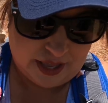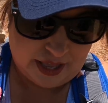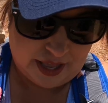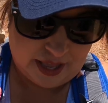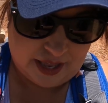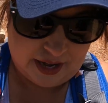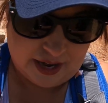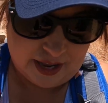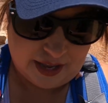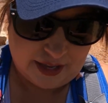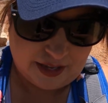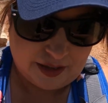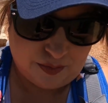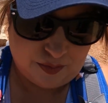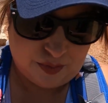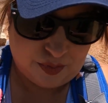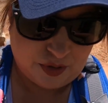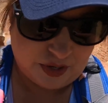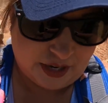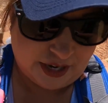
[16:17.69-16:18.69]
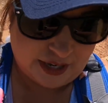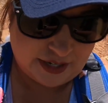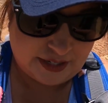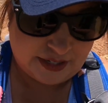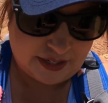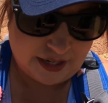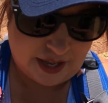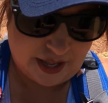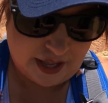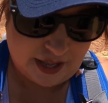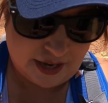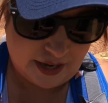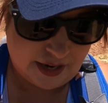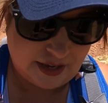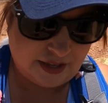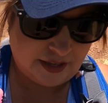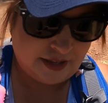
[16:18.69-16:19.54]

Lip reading: And I can put a done